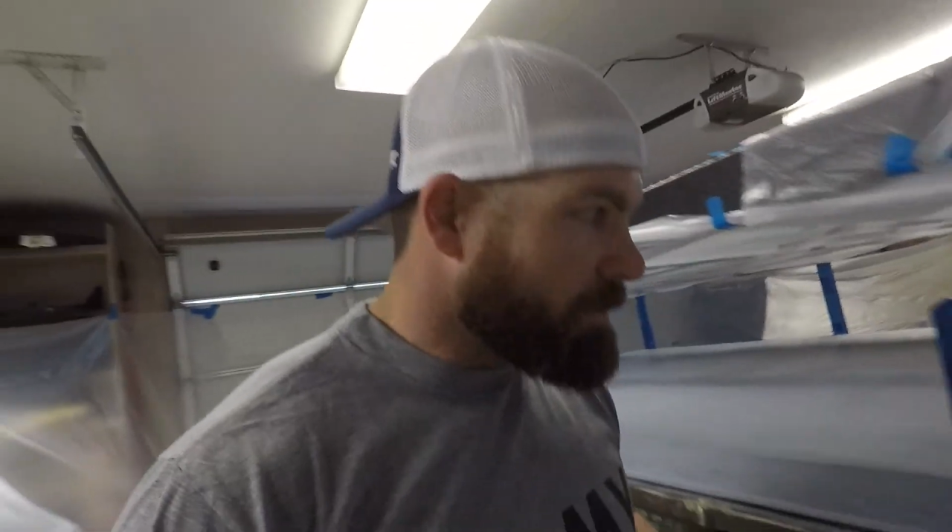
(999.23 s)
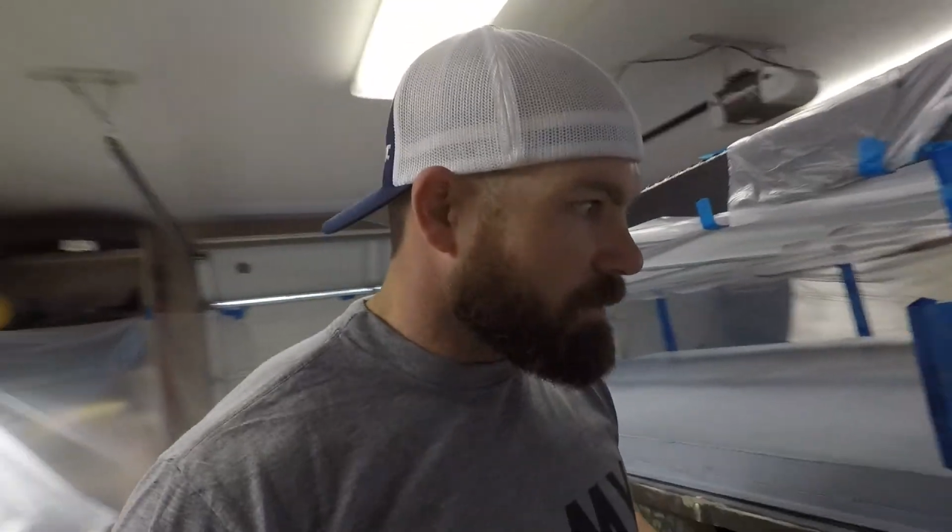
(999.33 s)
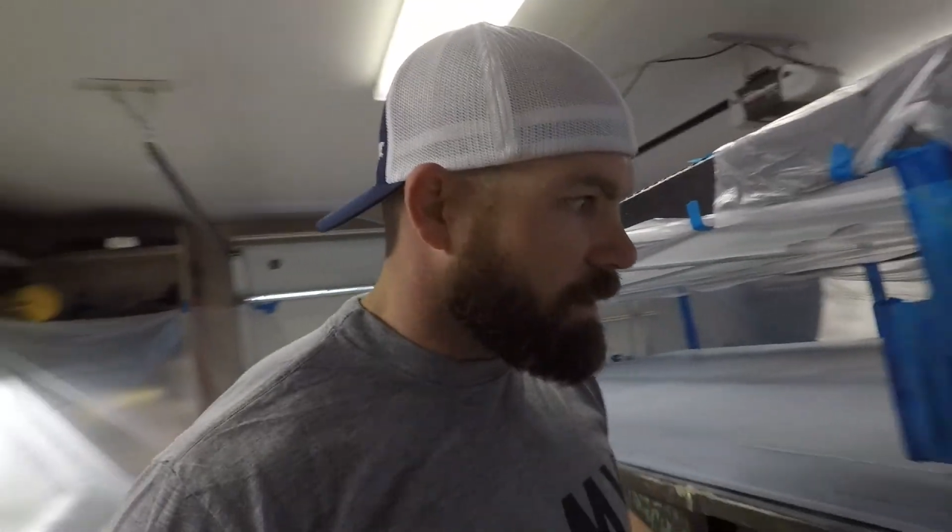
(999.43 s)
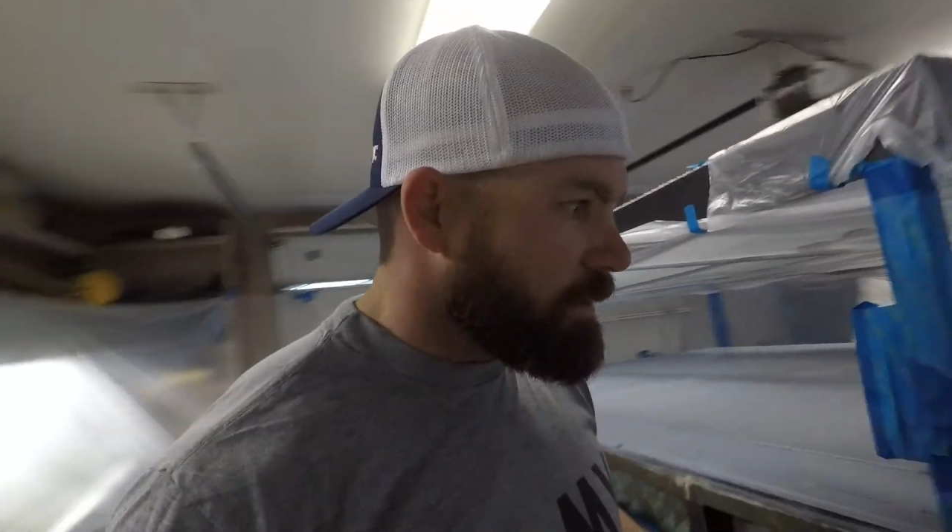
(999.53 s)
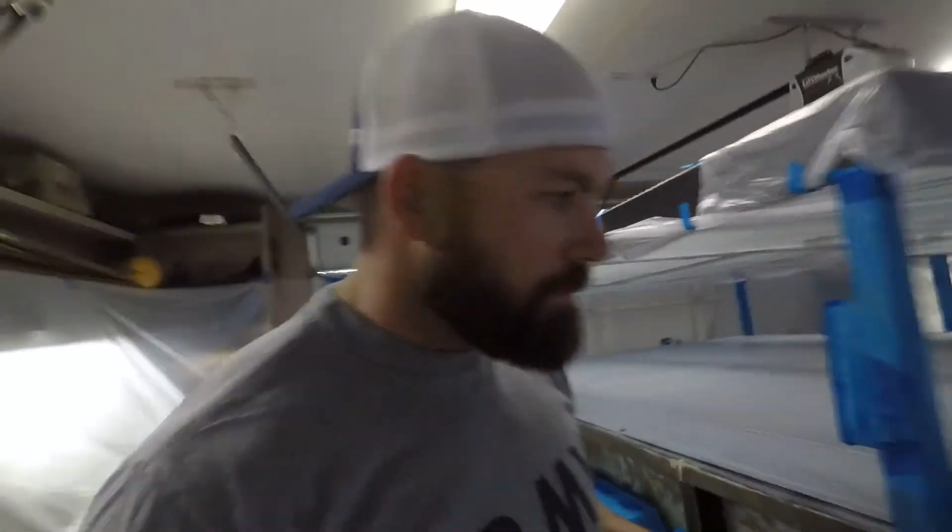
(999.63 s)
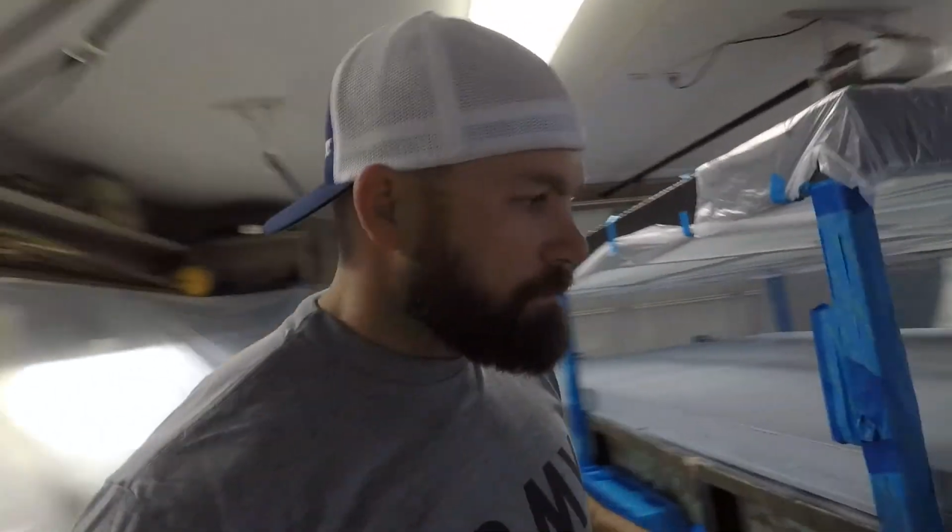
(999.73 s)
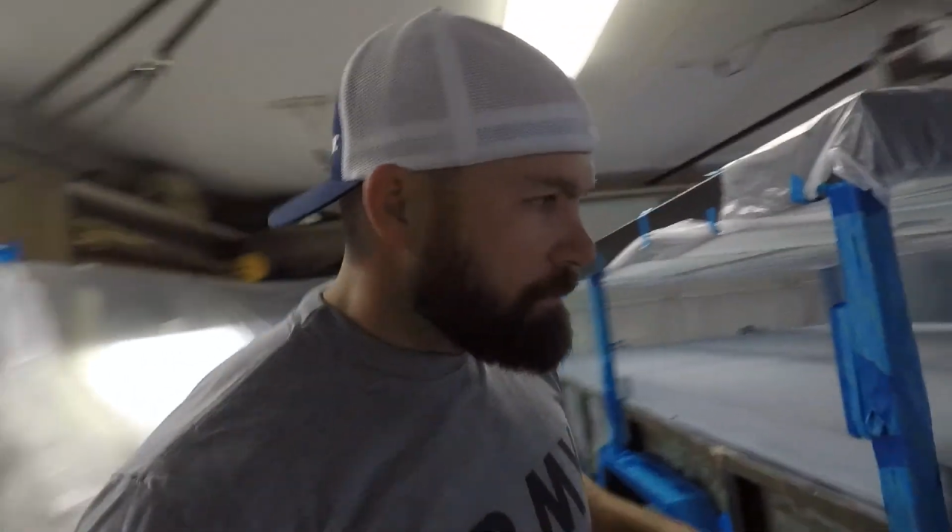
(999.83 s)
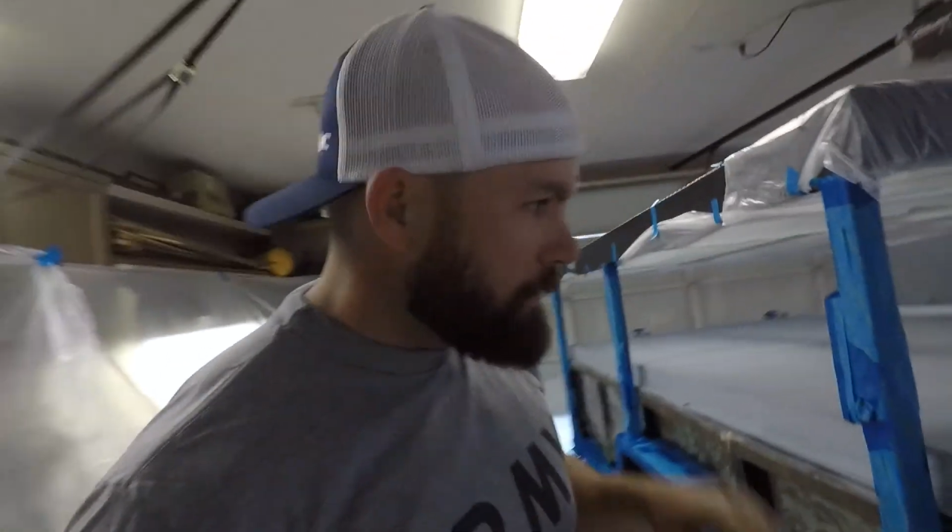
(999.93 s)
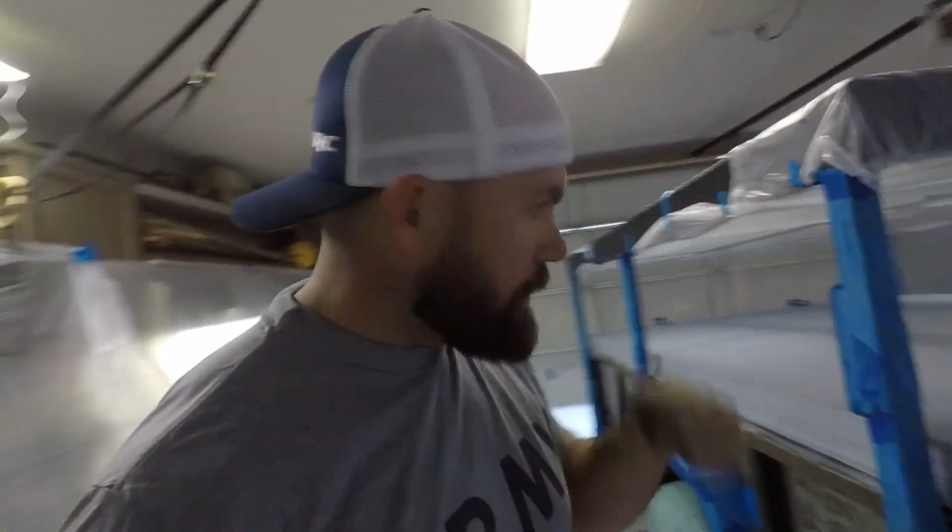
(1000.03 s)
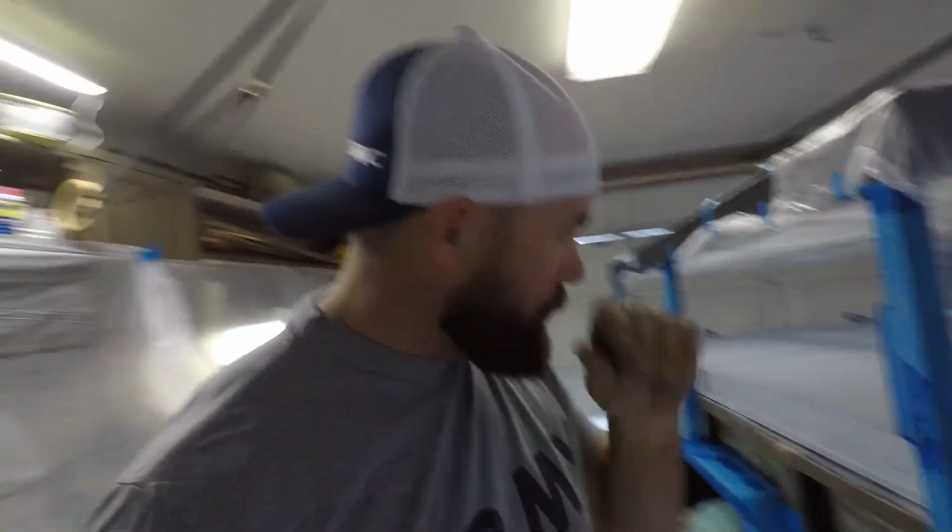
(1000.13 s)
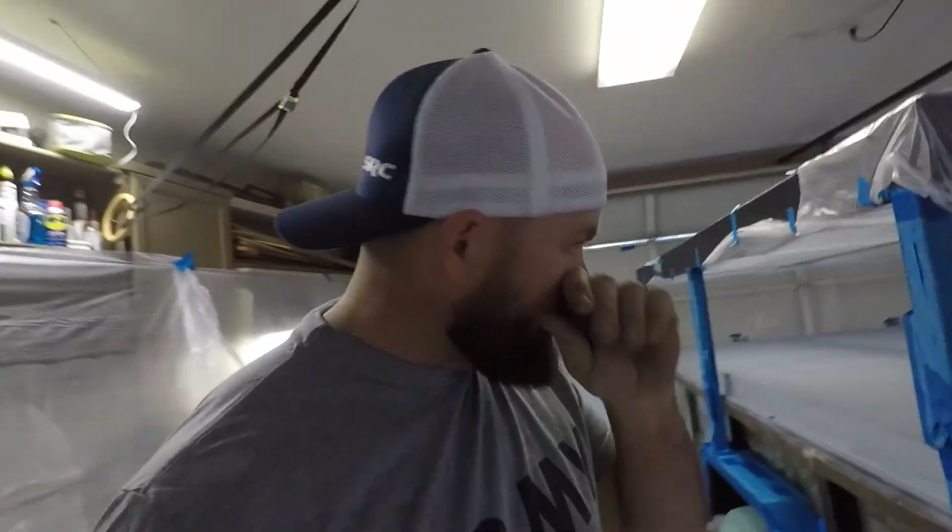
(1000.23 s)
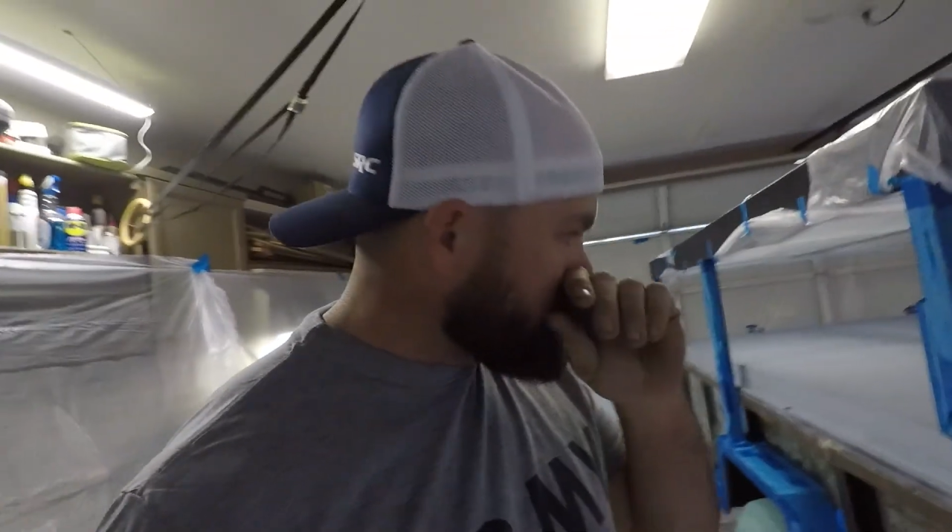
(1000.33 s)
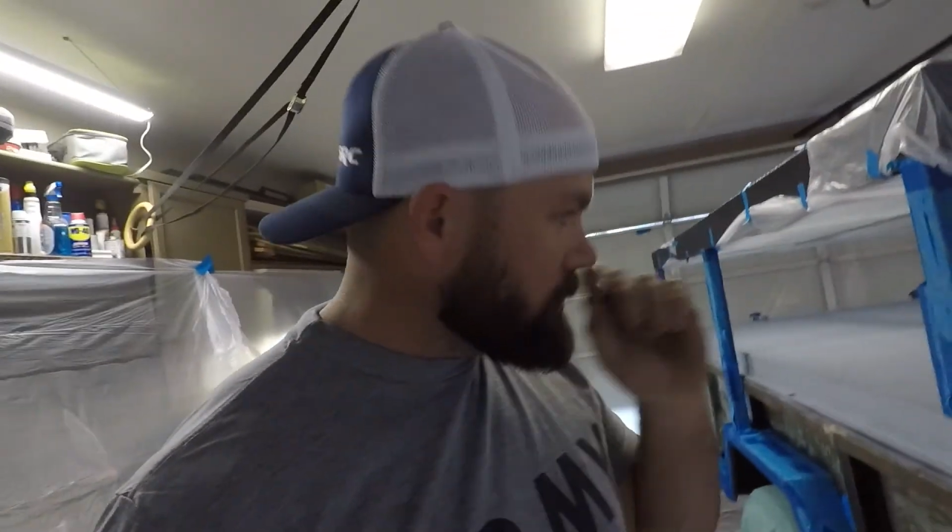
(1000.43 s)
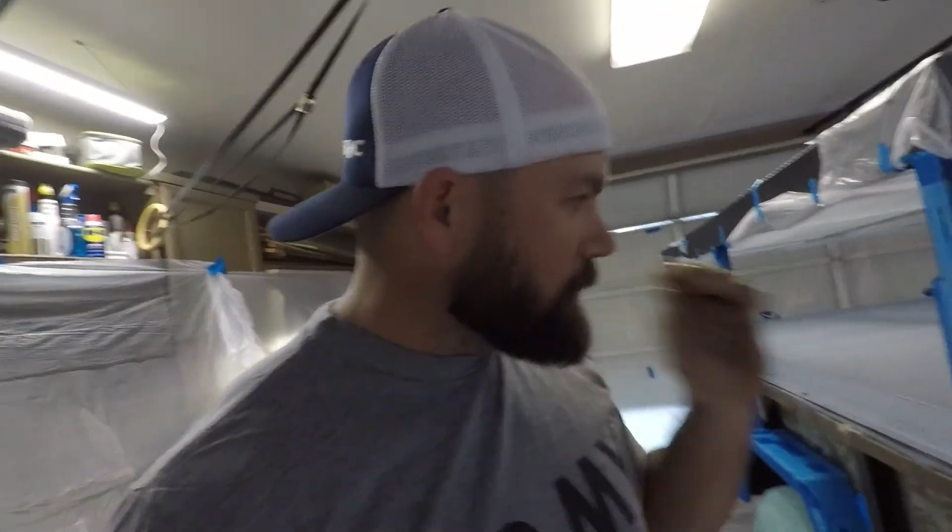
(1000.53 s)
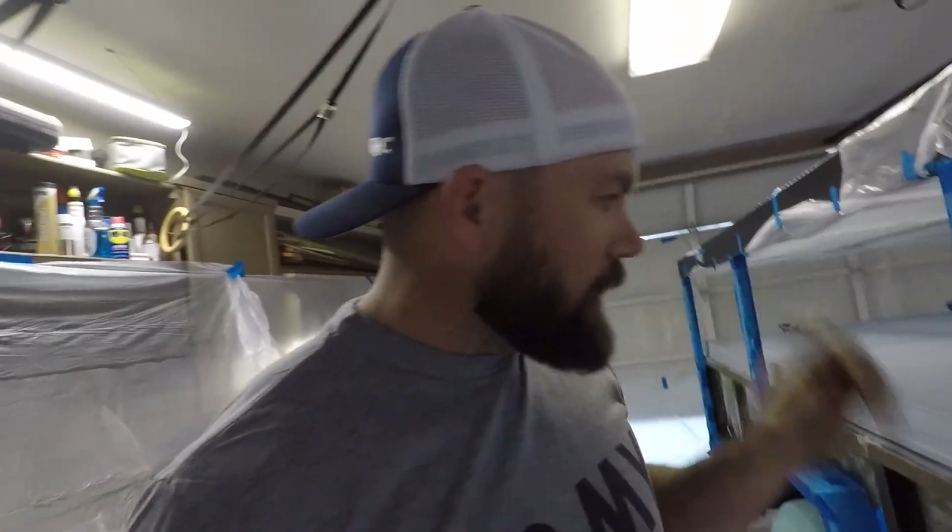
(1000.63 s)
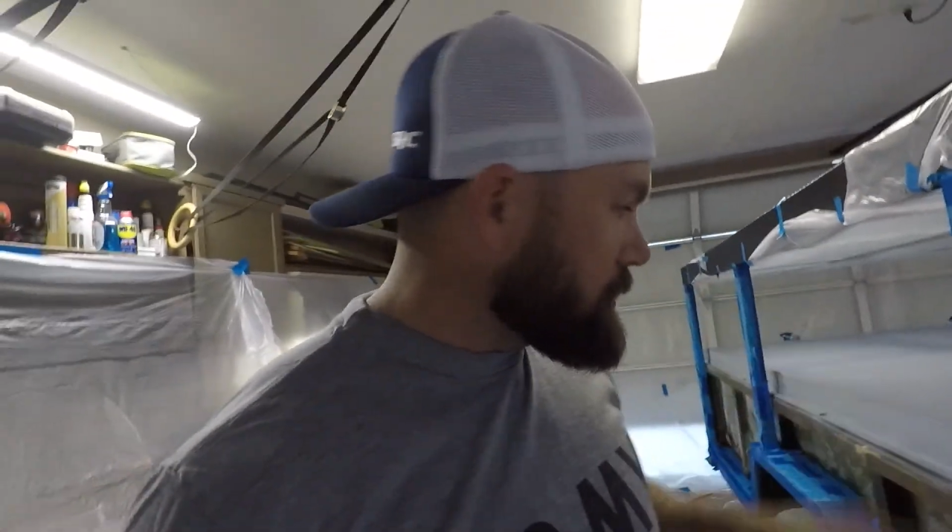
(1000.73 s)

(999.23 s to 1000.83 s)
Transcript: liner. I used to do a lot of